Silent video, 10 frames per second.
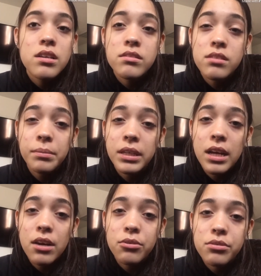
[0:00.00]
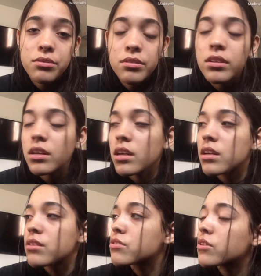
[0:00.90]
something else.
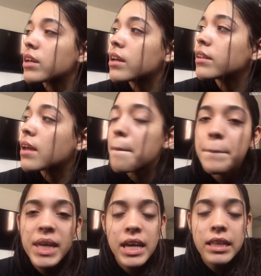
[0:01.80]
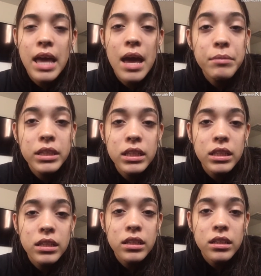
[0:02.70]
So then me and
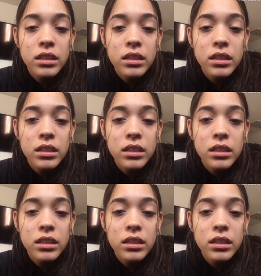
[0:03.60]
Emily,